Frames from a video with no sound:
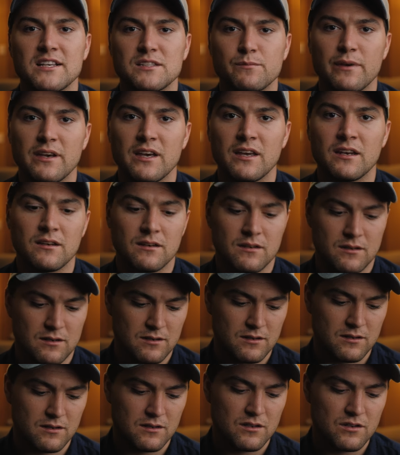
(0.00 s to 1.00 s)
has been
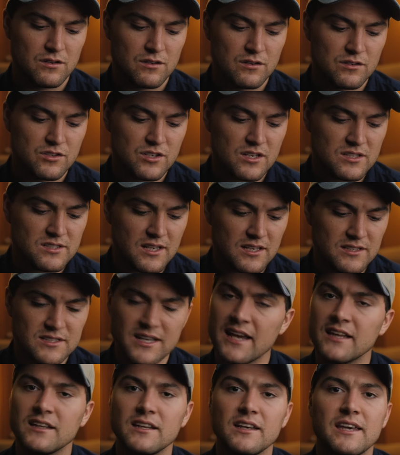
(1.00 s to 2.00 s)
just a
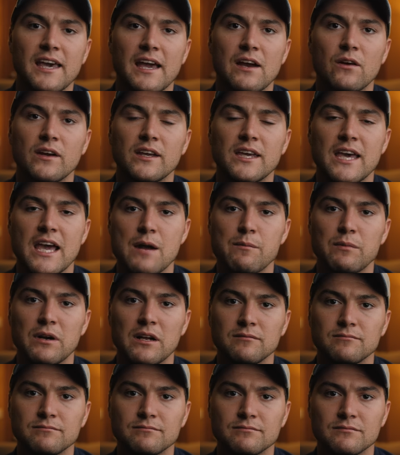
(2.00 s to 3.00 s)
daily carry
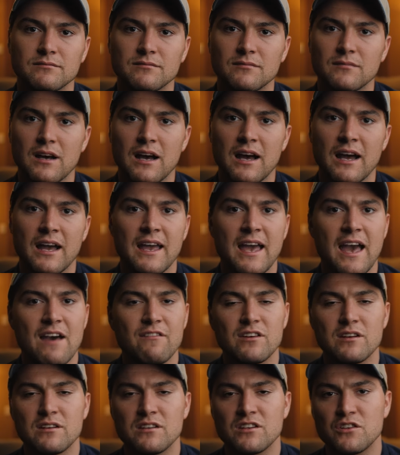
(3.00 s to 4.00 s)
camera. I
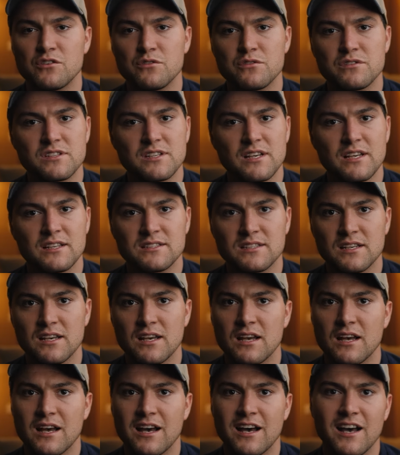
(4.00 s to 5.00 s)
haven't used it
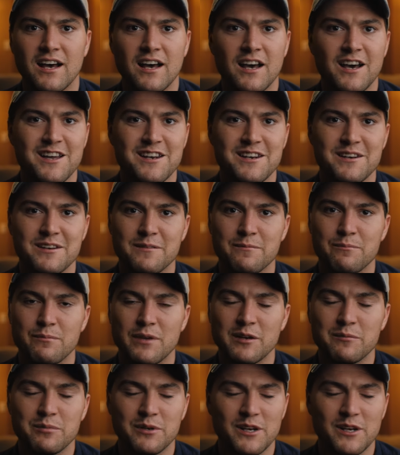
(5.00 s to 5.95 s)
on big